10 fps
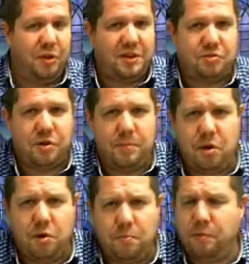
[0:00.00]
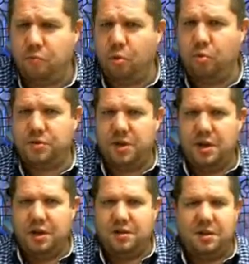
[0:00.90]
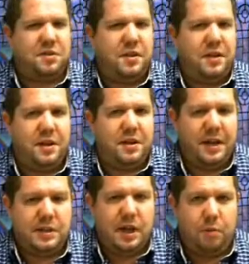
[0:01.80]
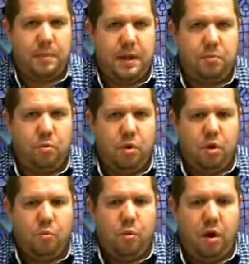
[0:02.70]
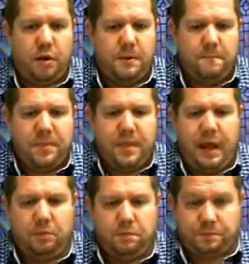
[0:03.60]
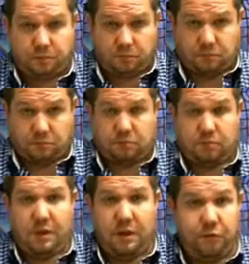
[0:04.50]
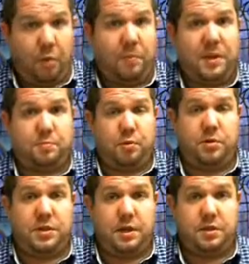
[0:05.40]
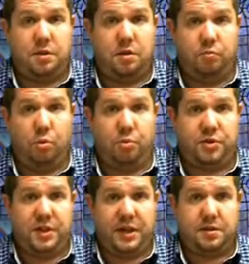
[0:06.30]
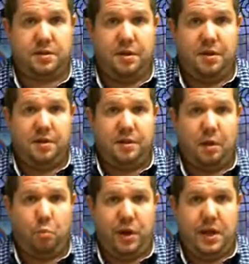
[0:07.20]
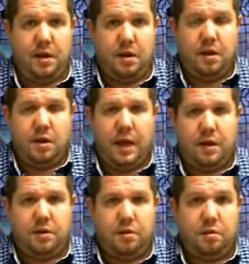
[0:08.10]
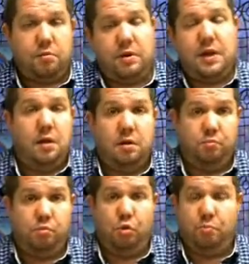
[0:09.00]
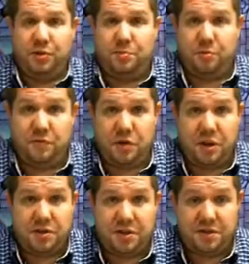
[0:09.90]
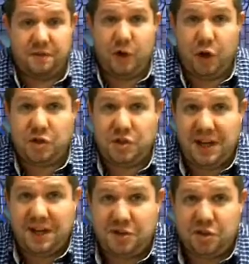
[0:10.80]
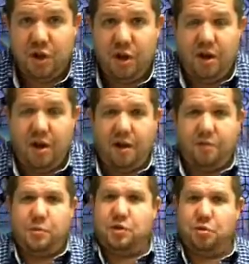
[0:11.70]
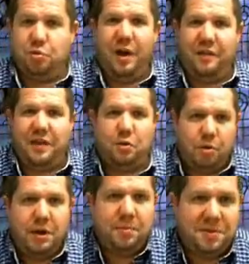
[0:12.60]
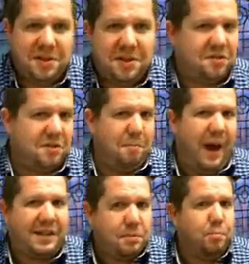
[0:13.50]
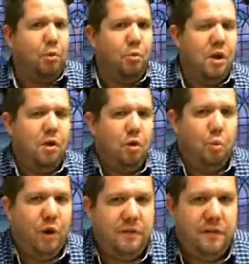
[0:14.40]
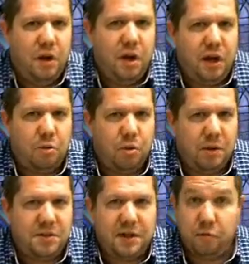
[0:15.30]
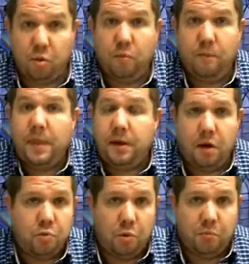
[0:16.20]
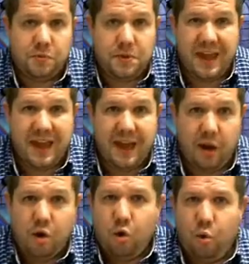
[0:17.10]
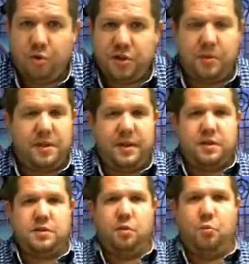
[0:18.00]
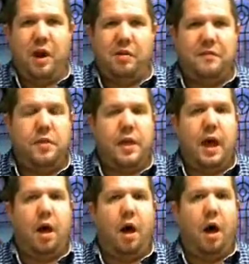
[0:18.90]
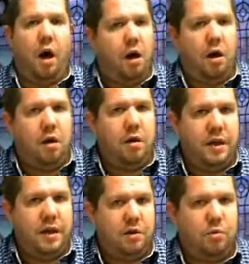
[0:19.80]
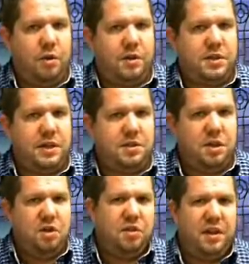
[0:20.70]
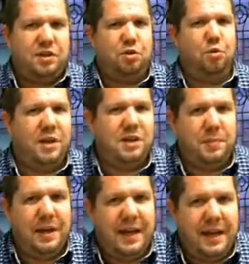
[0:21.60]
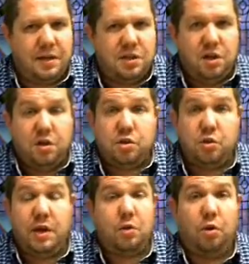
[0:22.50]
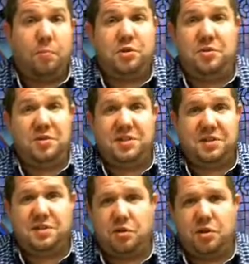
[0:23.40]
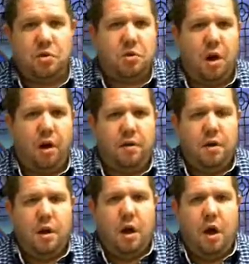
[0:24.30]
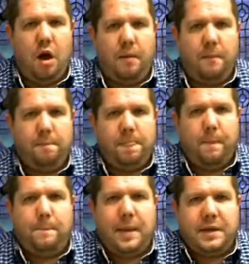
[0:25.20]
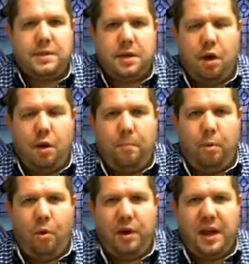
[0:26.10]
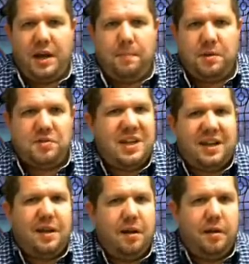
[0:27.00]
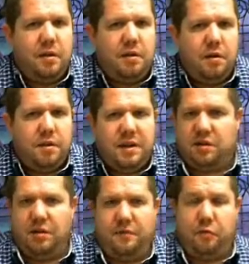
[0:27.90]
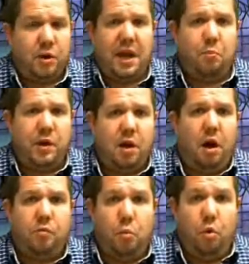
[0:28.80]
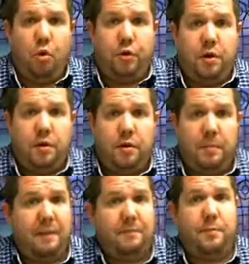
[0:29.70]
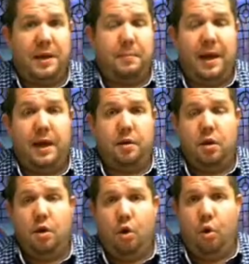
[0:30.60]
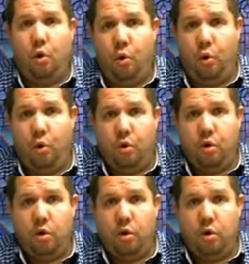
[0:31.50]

the extremely good. But Rawls doesn't think that that's how people work. Now, from this process, Rawls thinks that we get three broad principles of justice. The first is that we should all have equal liberty that's compatible with equal liberty for all. No problems there. Also, he thinks that wherever there are inequalities, that they should always be linked to equal opportunities, so that you can't base it upon any particular thing. That, for again, we can't reward men for being men or